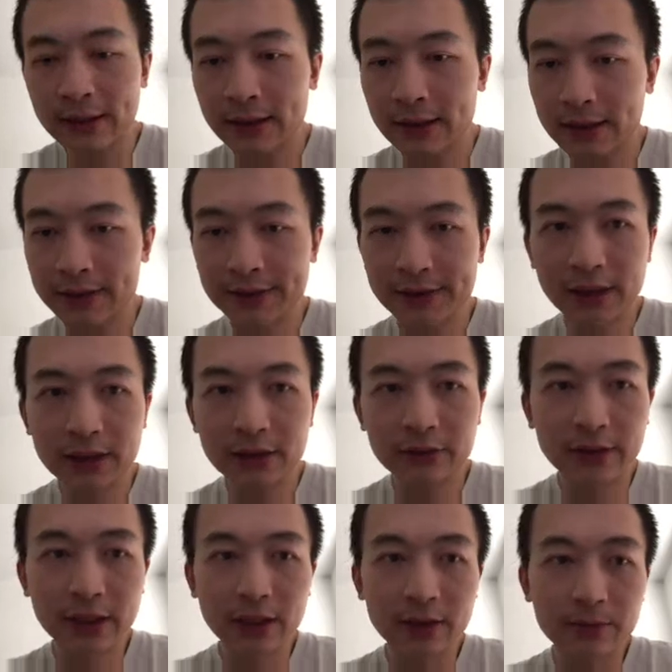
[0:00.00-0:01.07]
Let's take a
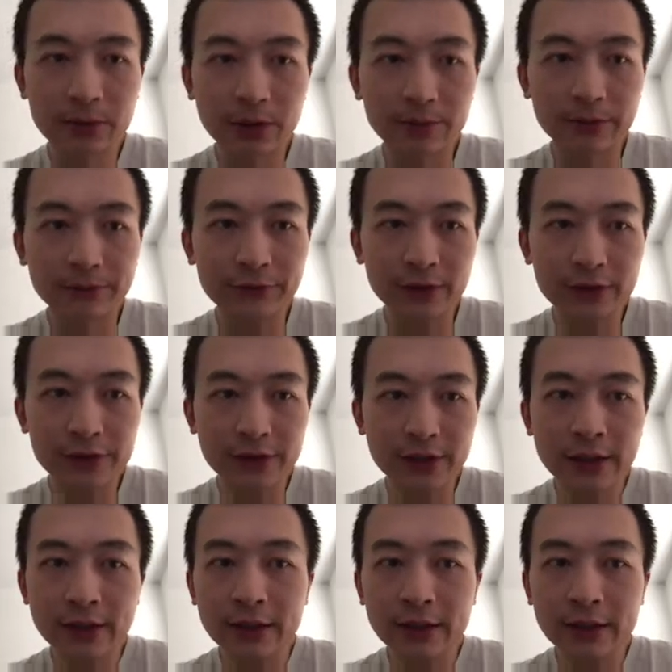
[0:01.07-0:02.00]
look at the problem first.